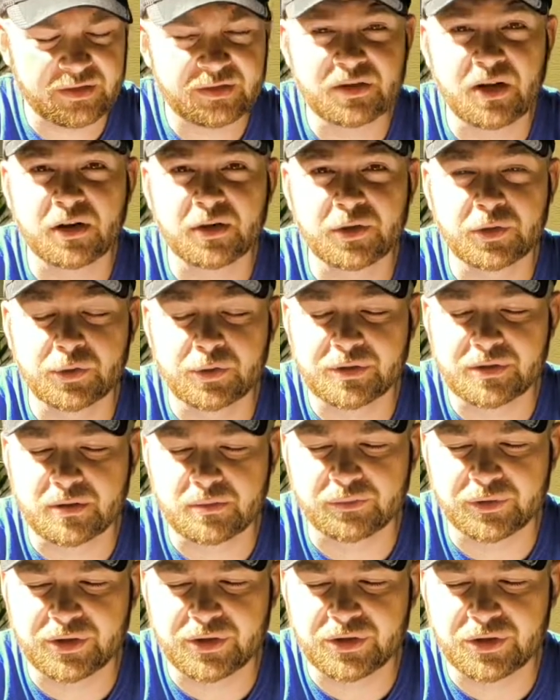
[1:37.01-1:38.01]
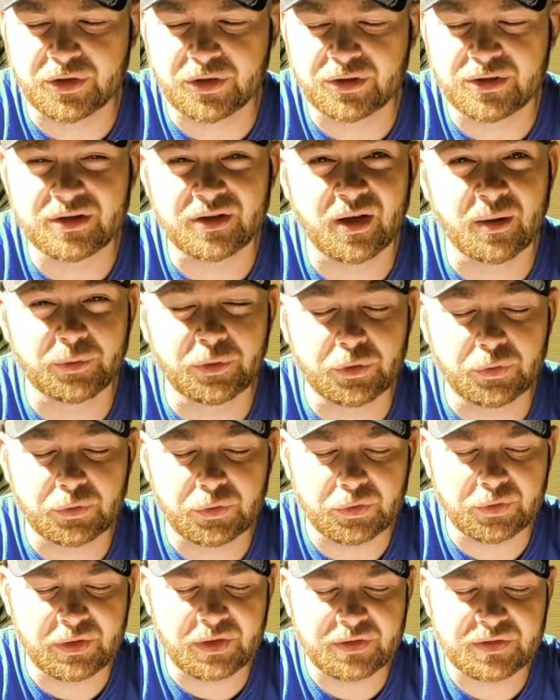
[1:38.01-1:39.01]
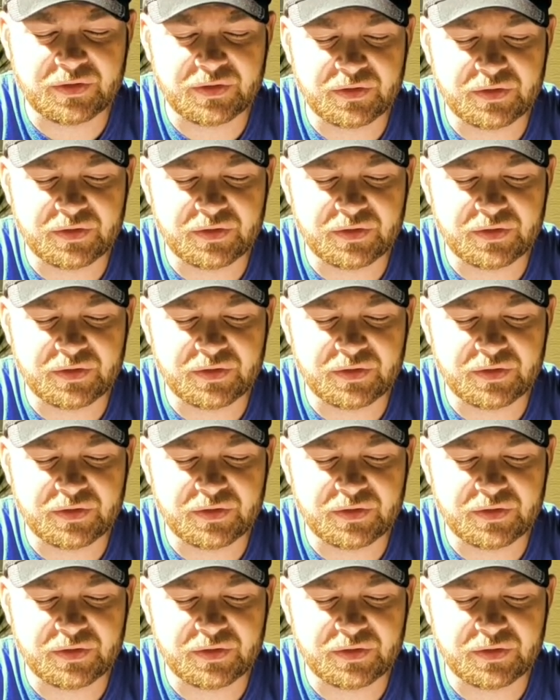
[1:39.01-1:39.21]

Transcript: started doing some research. I'm new to this.